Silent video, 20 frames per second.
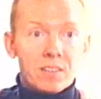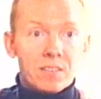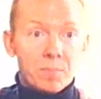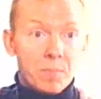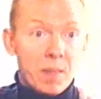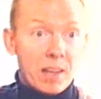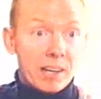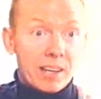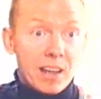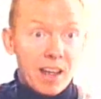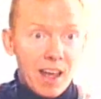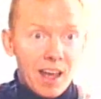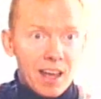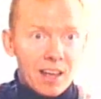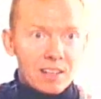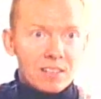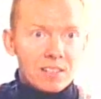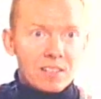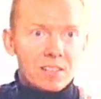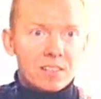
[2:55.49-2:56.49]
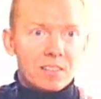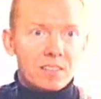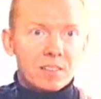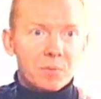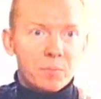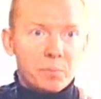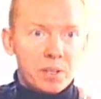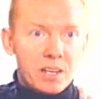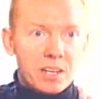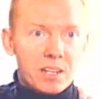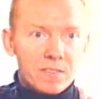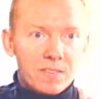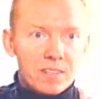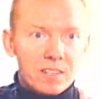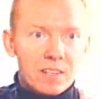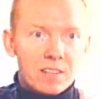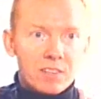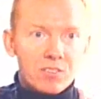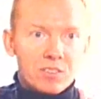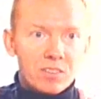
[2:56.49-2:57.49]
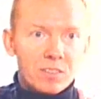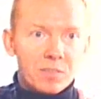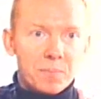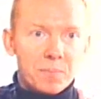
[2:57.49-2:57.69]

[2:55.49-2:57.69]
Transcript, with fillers: And it has. Plenty of attention.